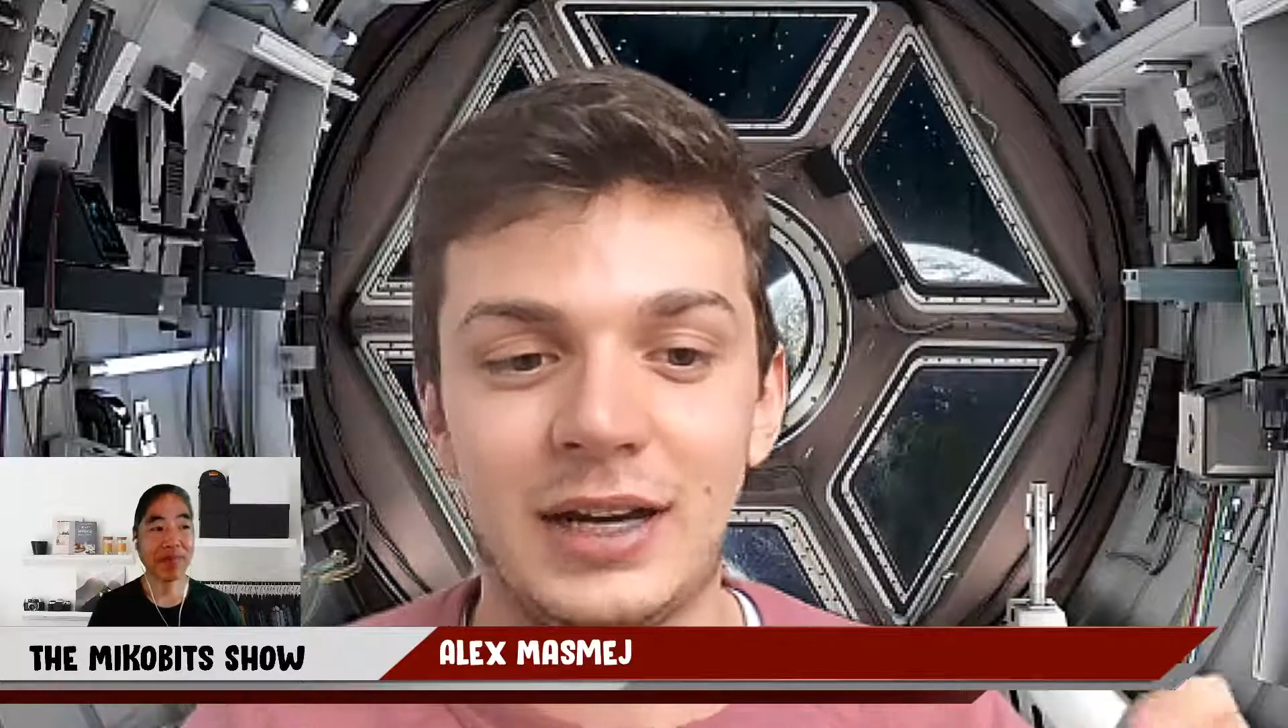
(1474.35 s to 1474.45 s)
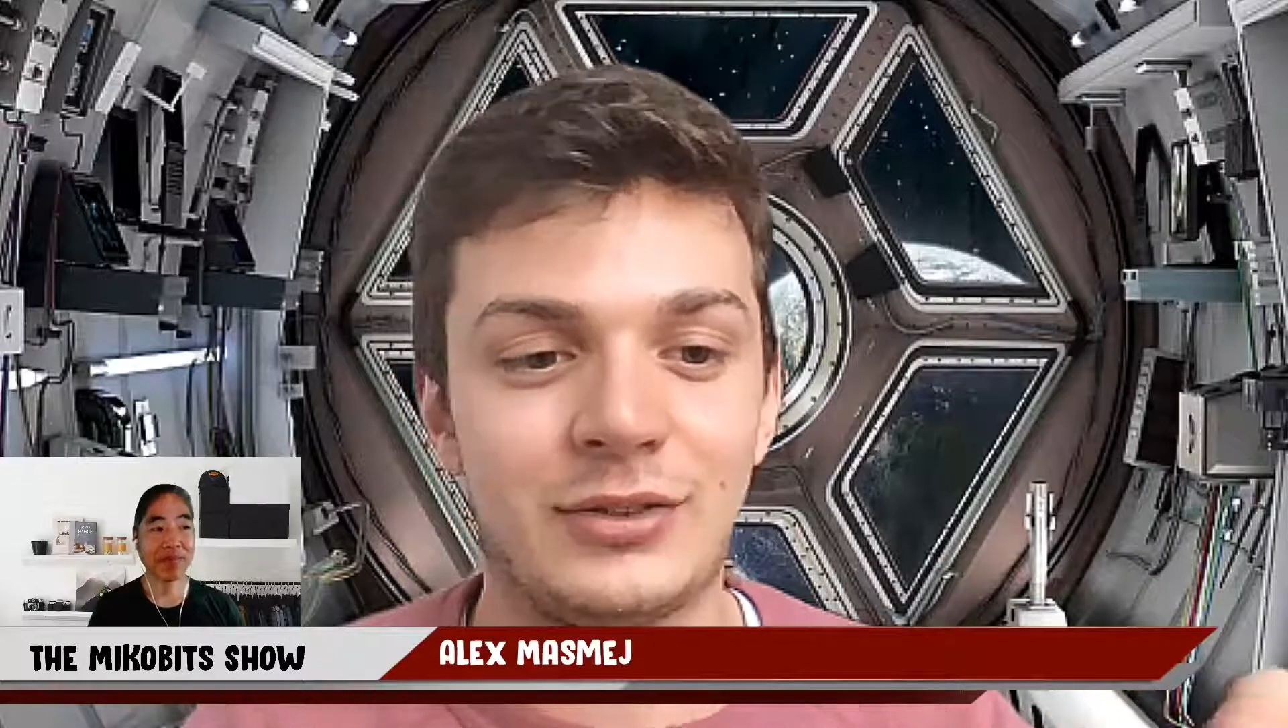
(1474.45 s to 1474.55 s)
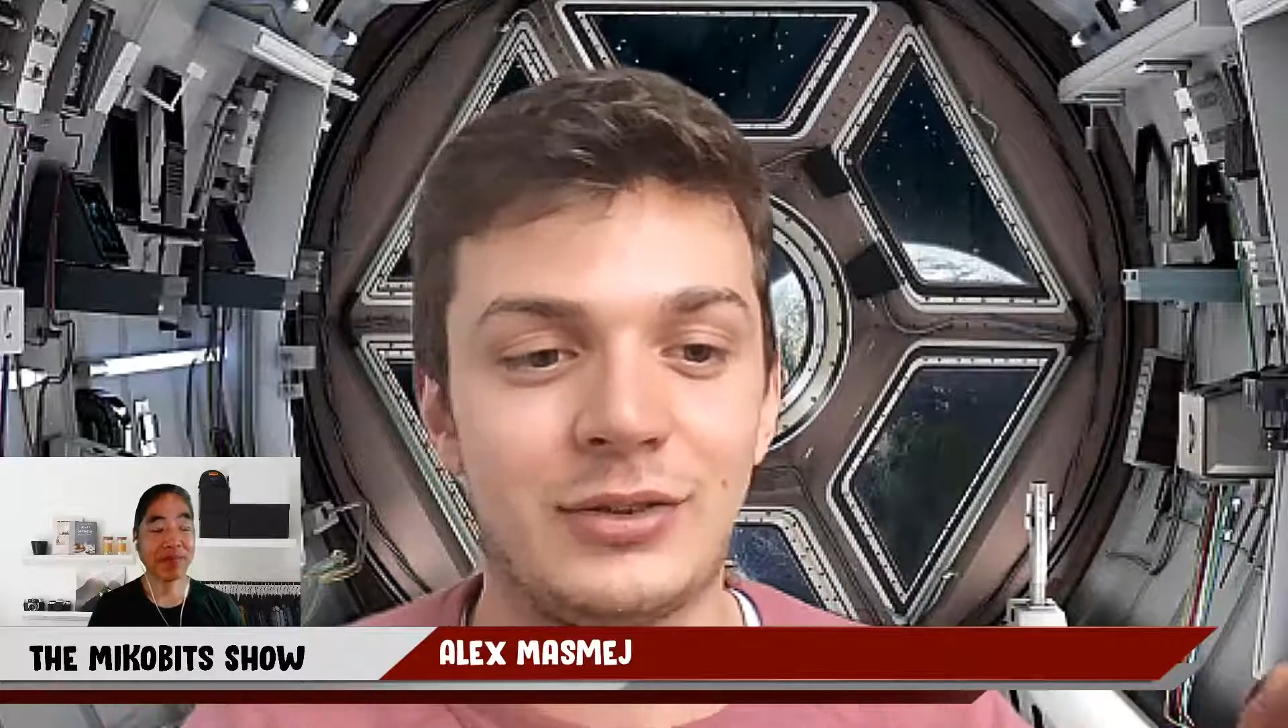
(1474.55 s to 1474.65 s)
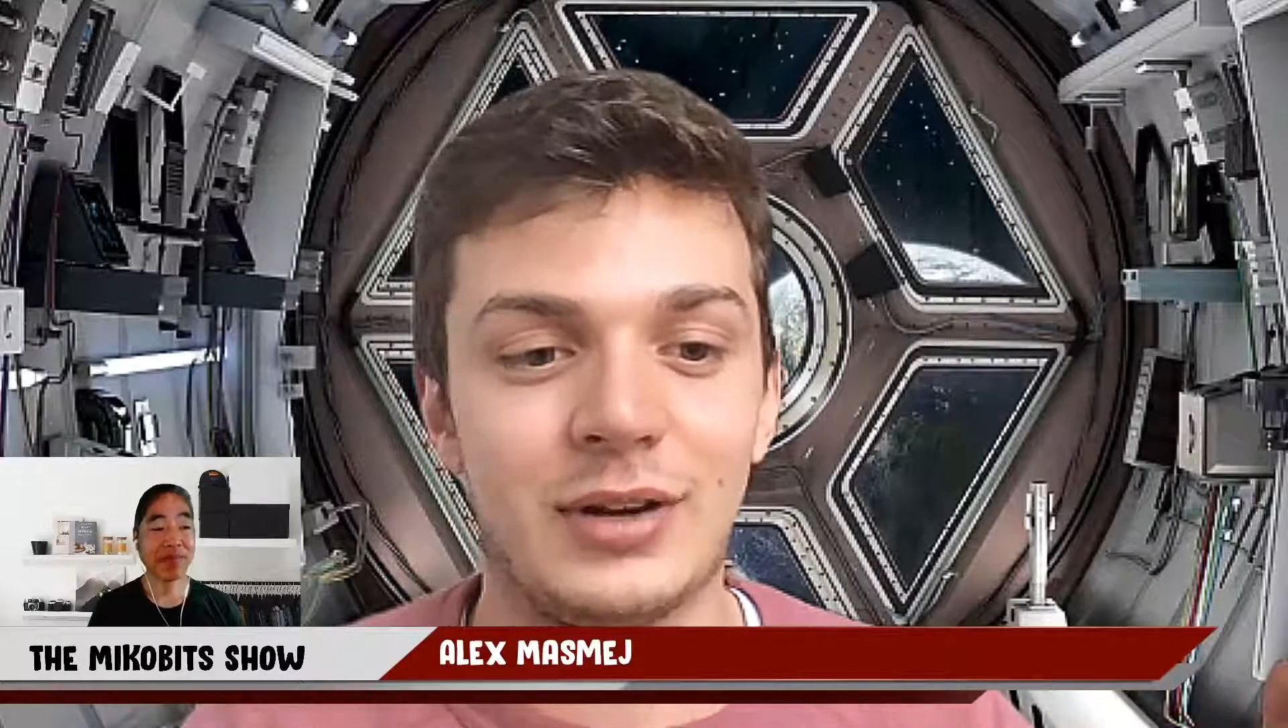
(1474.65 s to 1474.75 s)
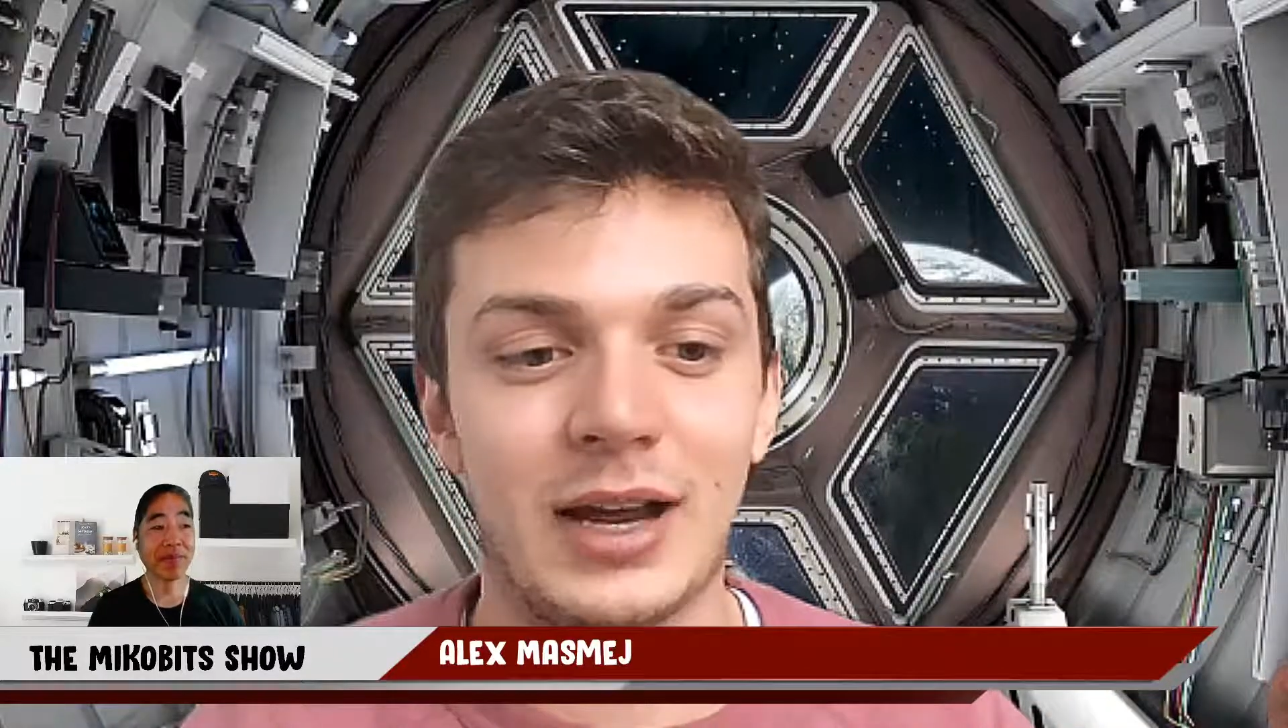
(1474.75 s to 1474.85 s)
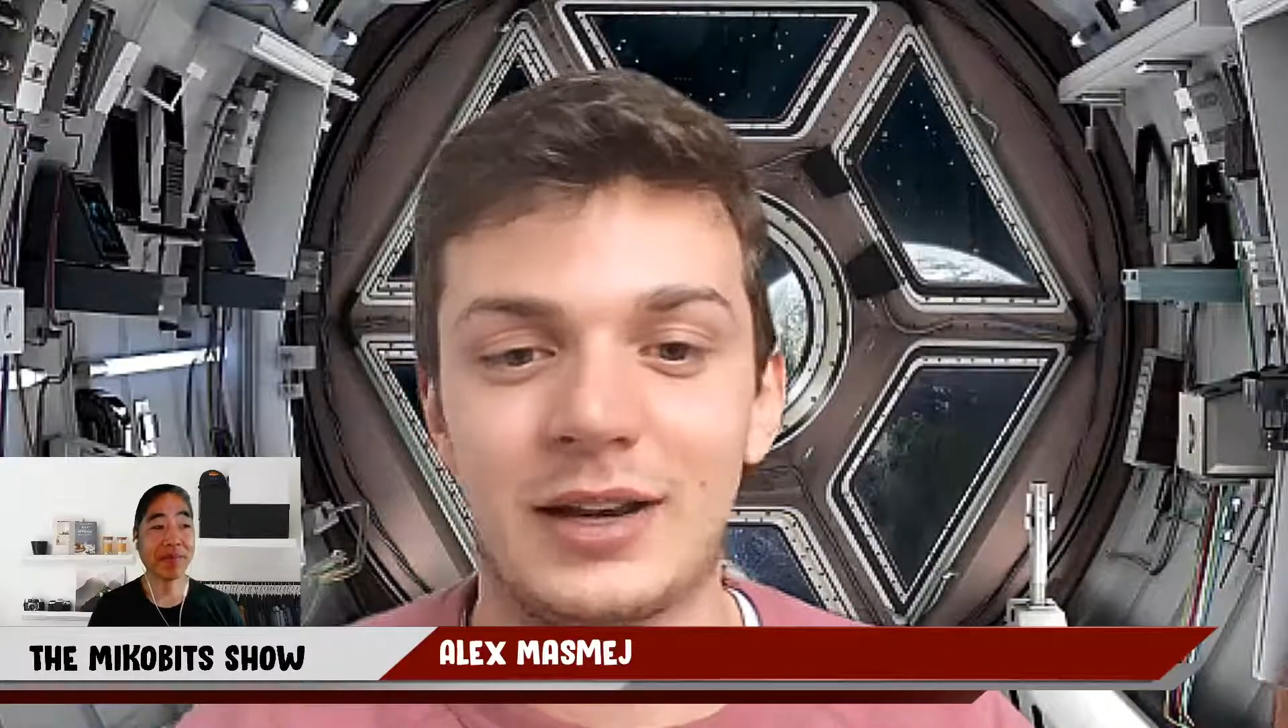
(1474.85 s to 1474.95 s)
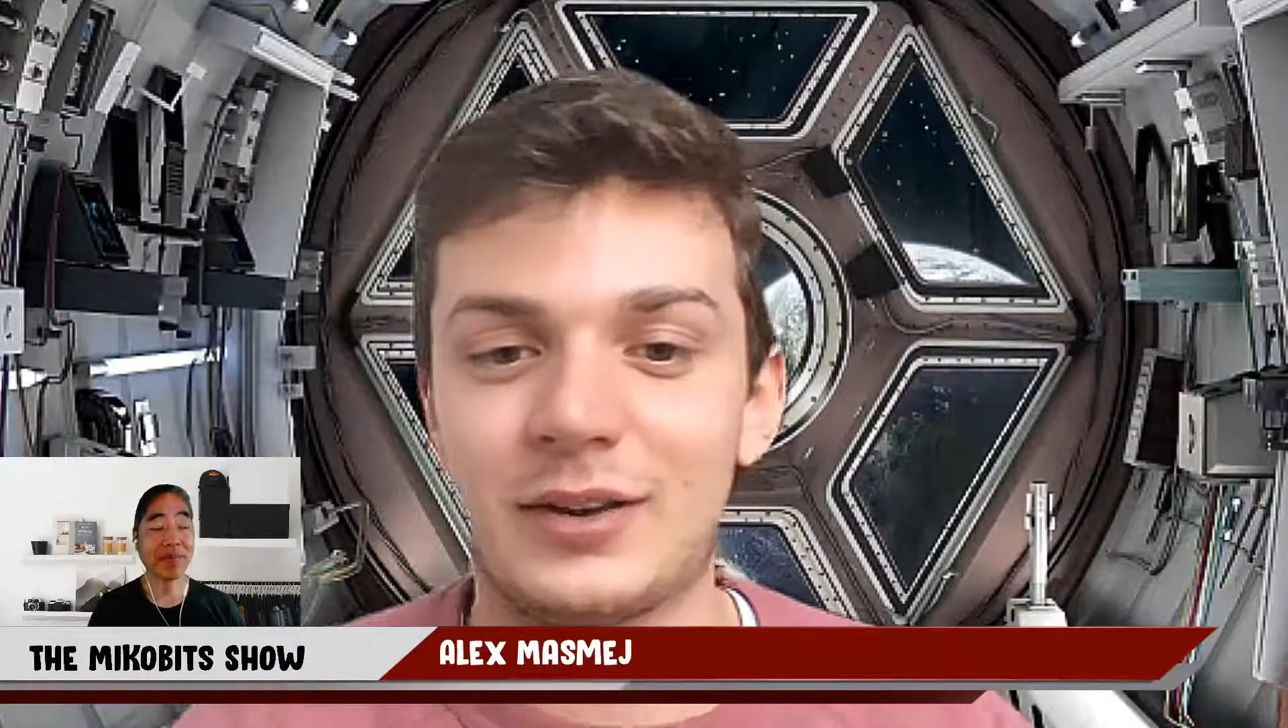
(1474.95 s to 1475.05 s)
to like